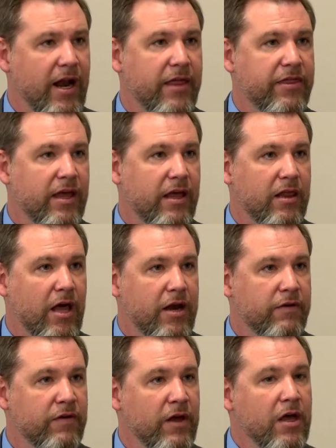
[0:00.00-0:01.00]
I think a lot
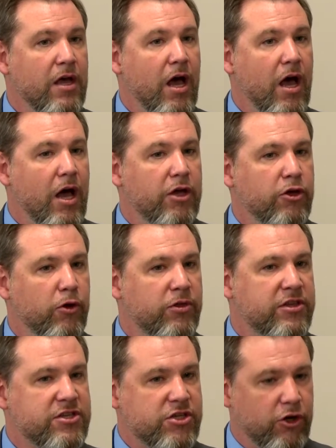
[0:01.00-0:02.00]
of youth
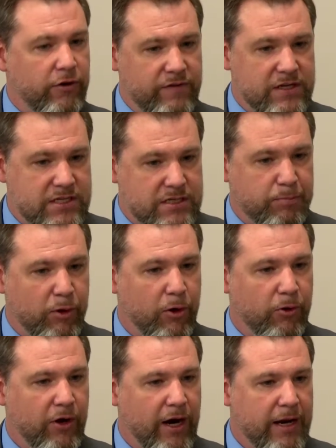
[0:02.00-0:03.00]
service
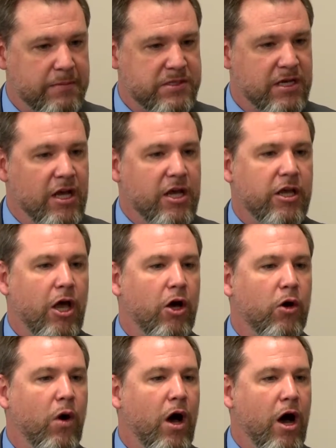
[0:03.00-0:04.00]
programs
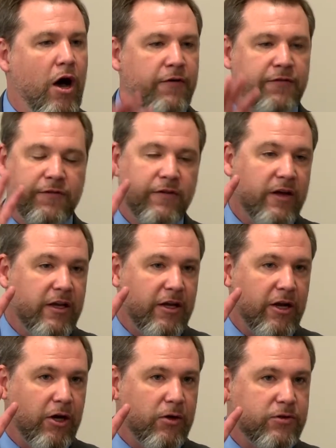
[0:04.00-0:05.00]
go off
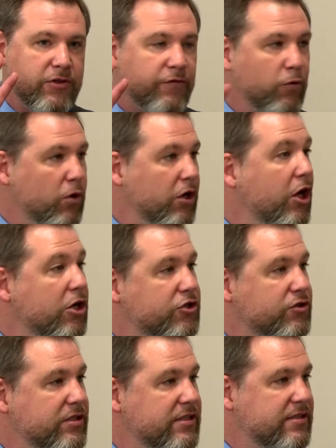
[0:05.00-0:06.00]
to foreign
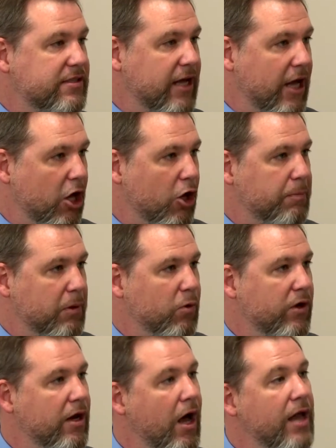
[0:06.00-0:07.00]
countries to help and whatnot,